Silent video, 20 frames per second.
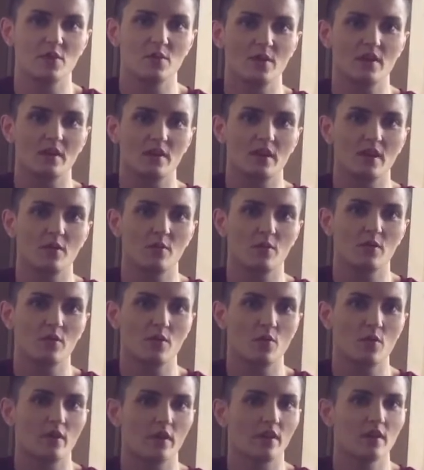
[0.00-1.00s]
you in on how we're
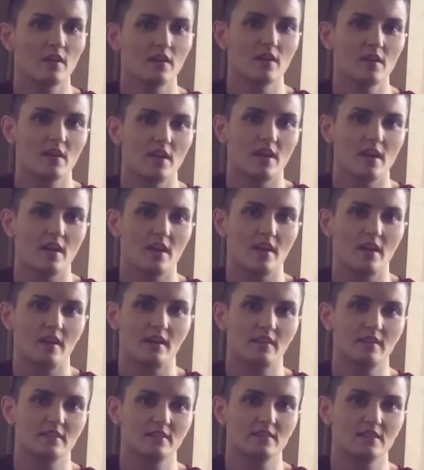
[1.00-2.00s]
going.
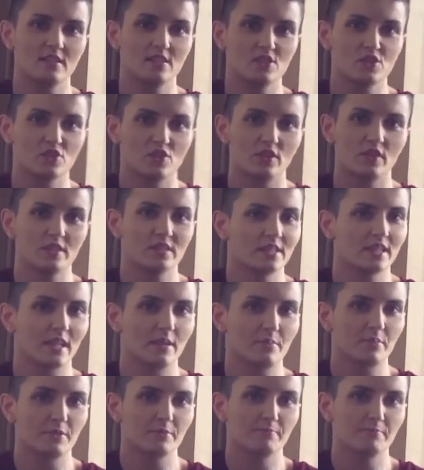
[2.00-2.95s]
And enjoy this clip.